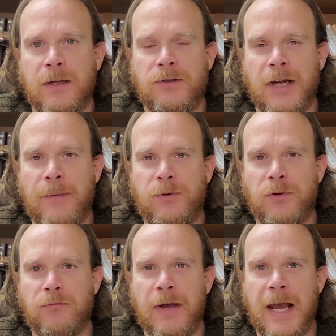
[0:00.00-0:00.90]
chapter
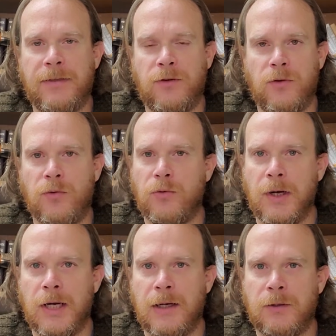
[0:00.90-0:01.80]
of Matthew,
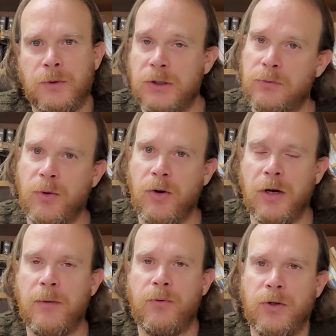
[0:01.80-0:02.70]
which is
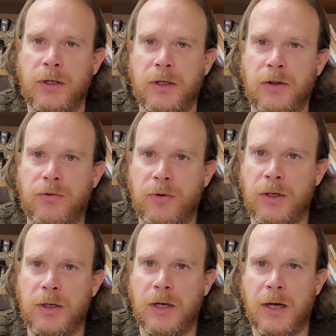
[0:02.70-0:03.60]
broken up really into
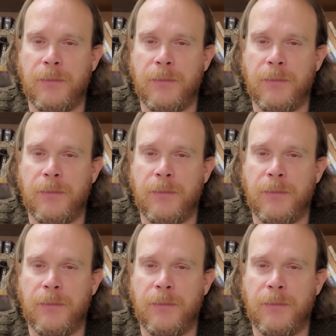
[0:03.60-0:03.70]
three